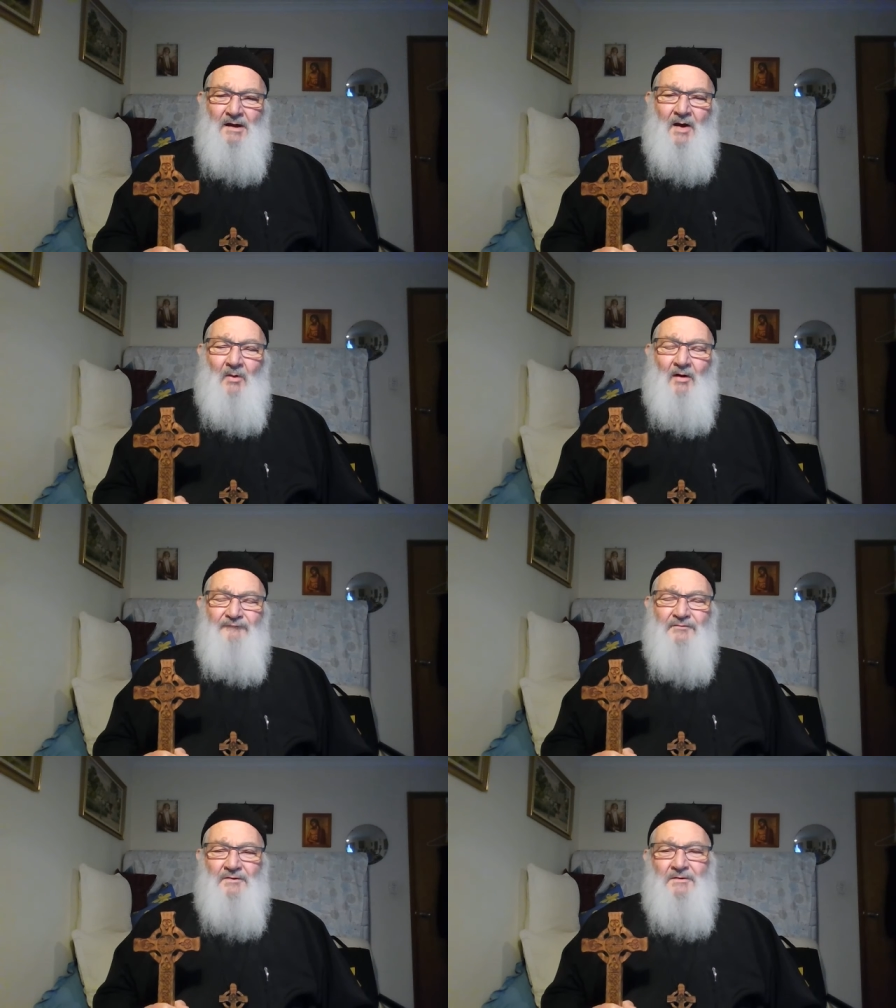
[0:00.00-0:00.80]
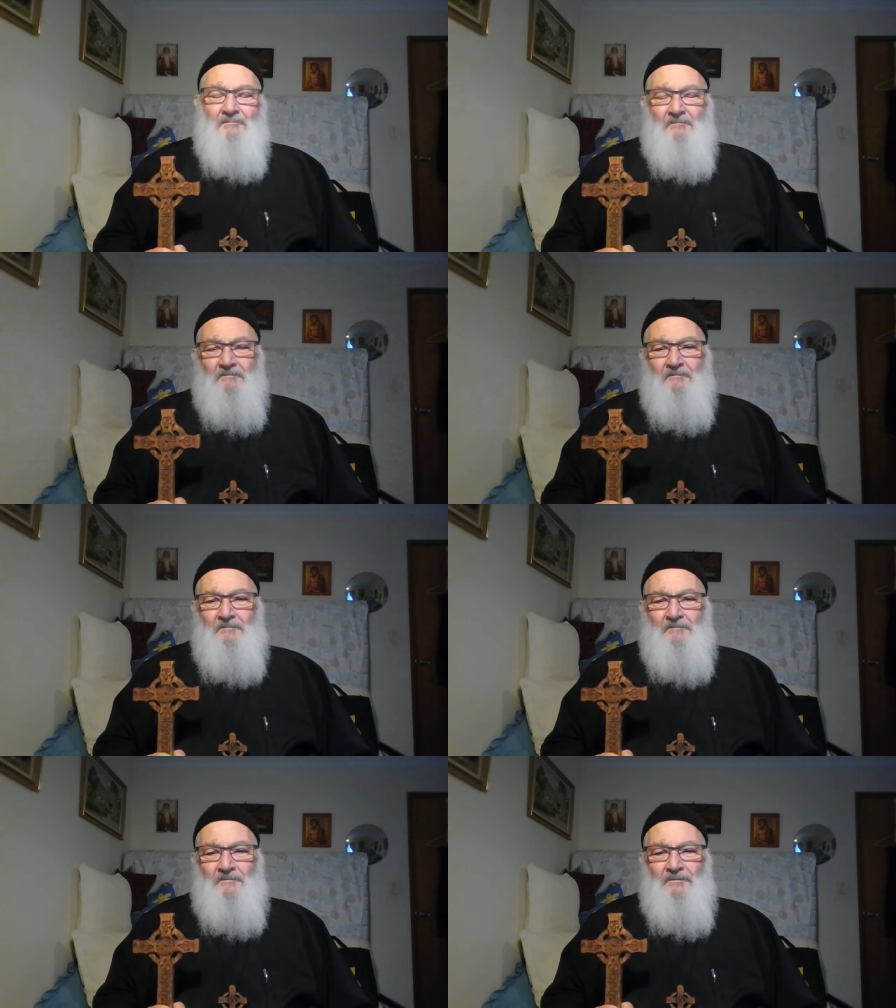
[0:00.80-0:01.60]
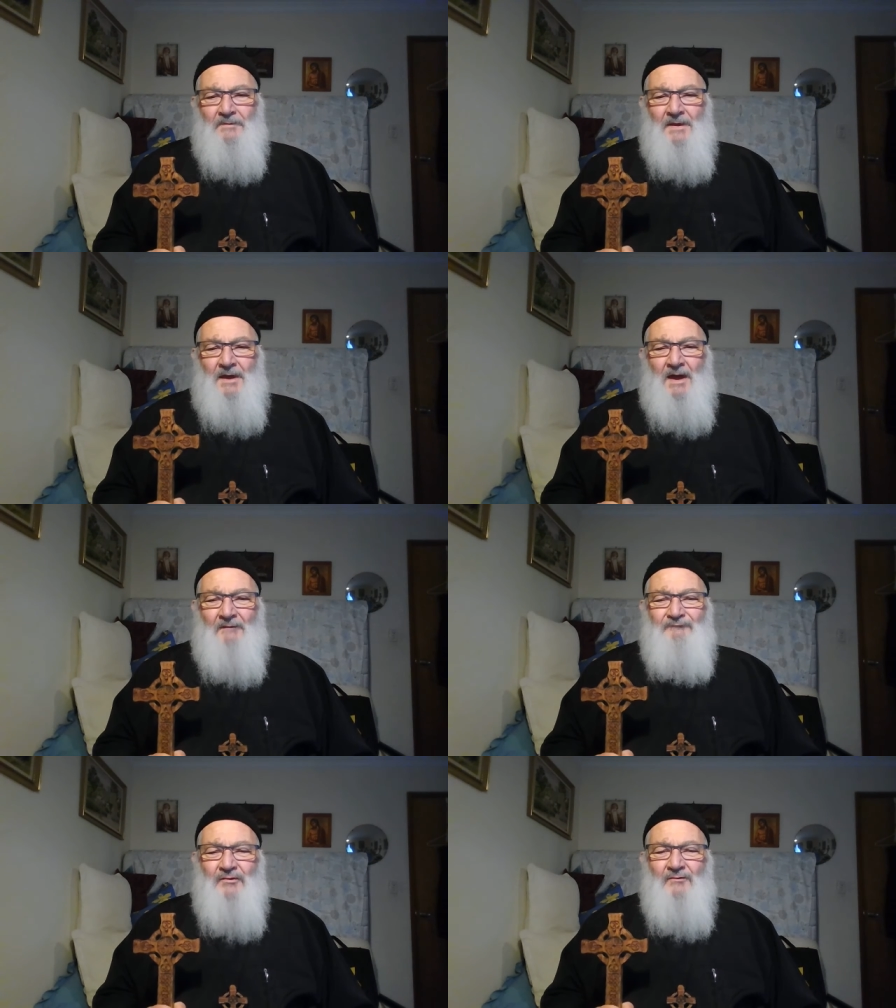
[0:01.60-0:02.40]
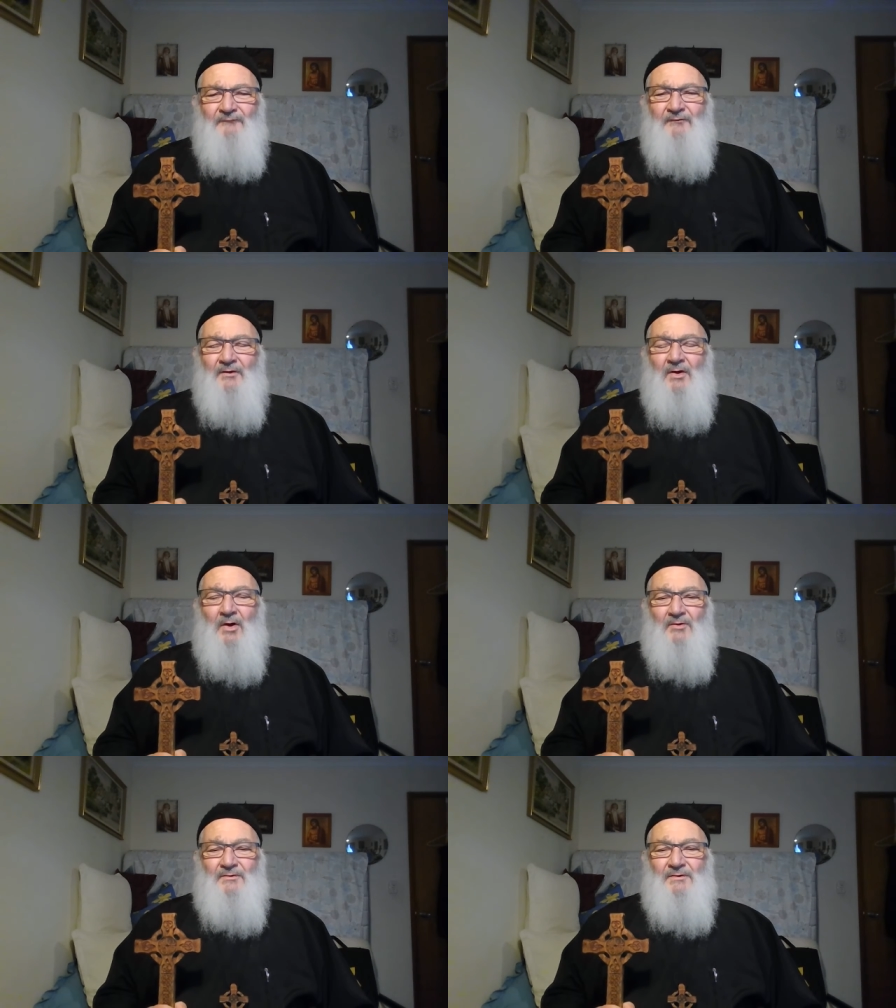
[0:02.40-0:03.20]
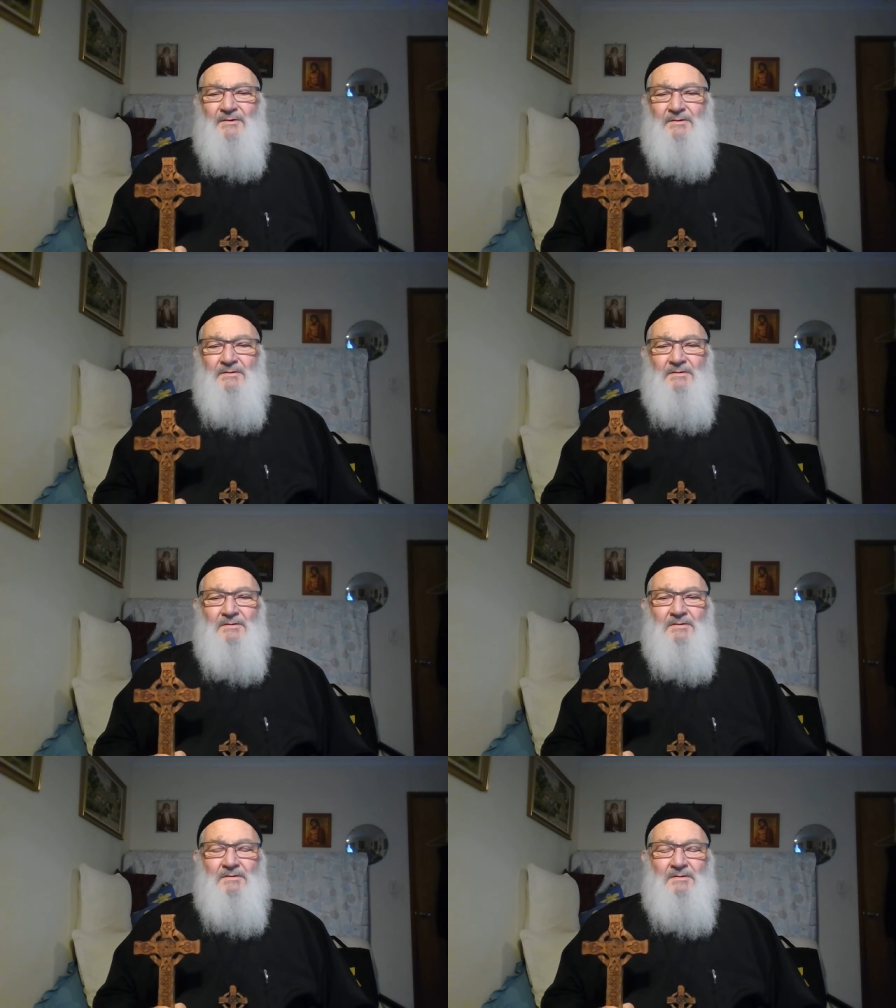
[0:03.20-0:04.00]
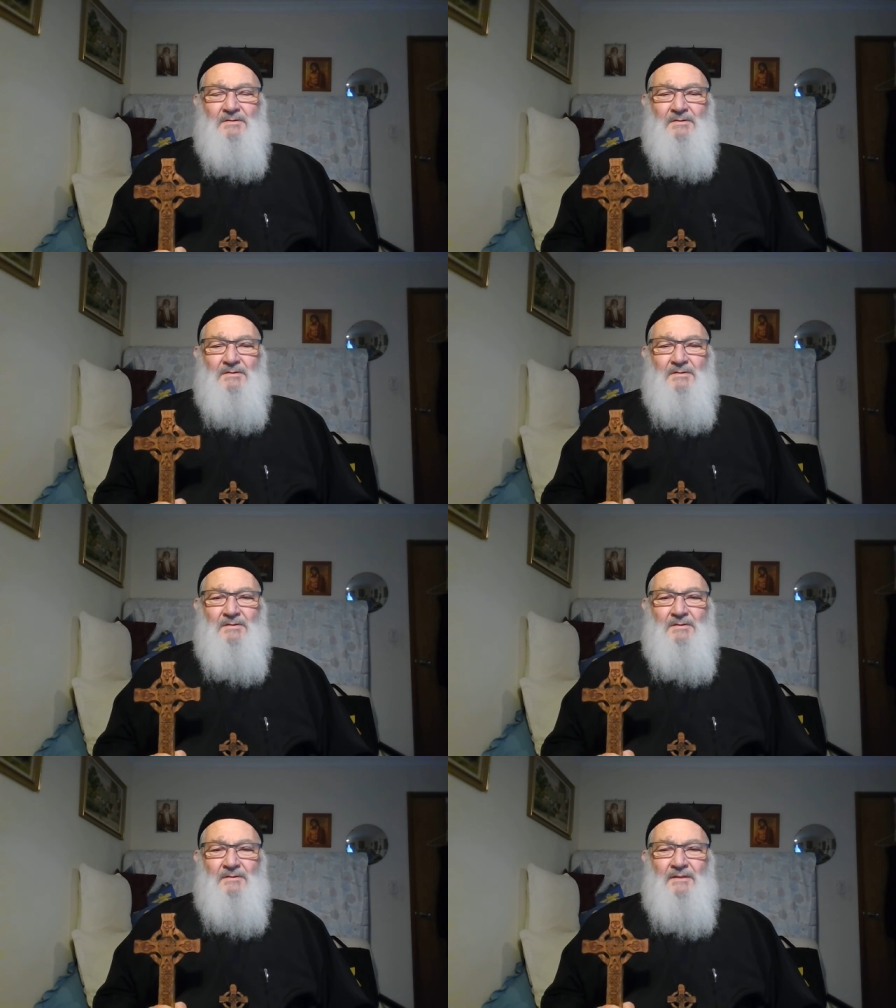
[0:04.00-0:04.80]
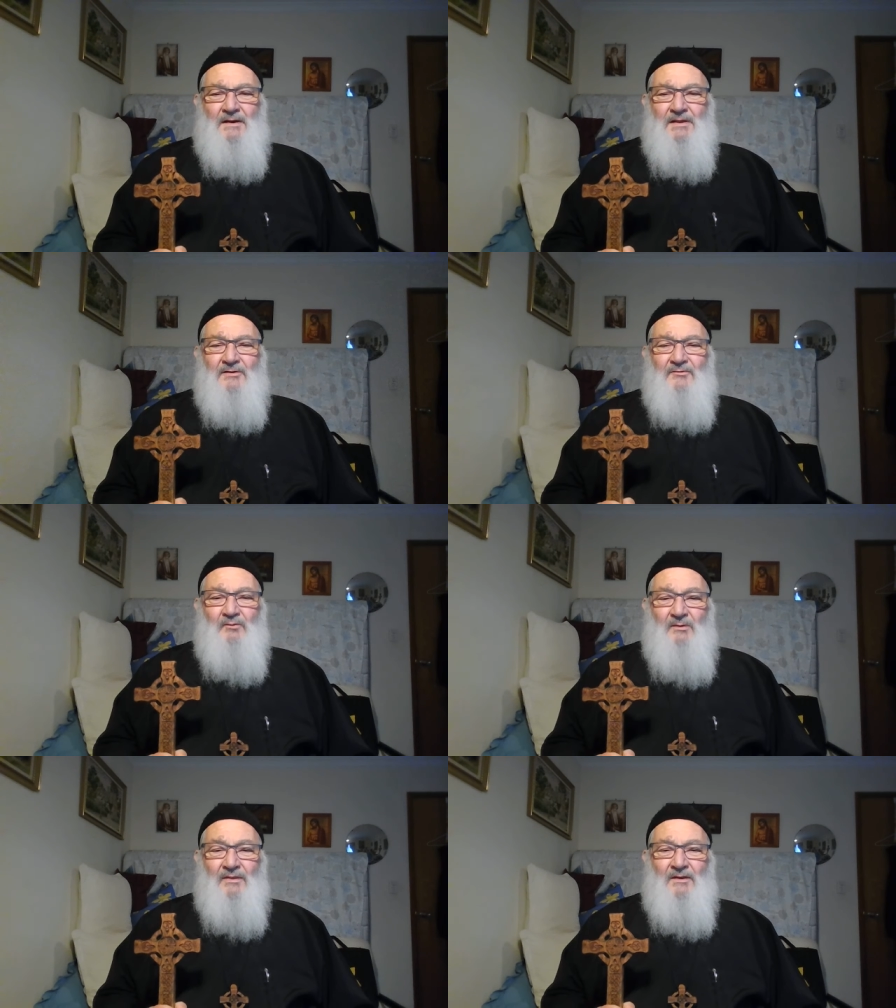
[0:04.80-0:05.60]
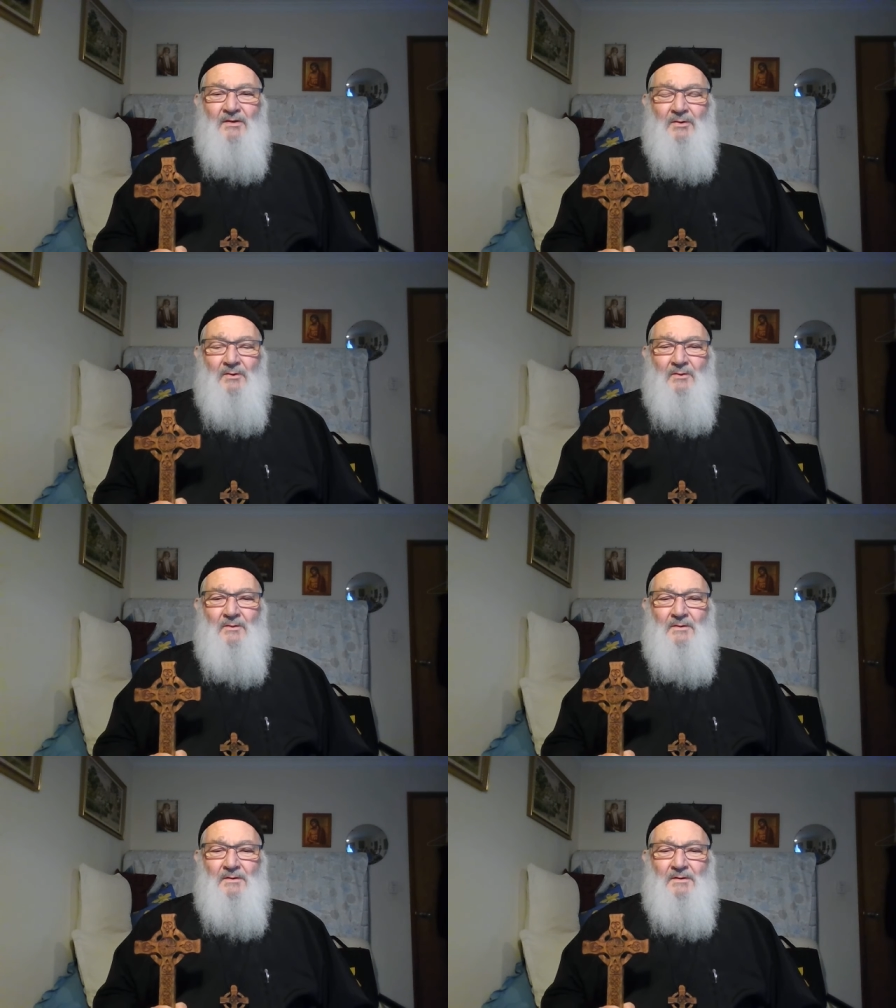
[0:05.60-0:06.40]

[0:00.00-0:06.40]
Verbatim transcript: How often have you forgotten that He is within you?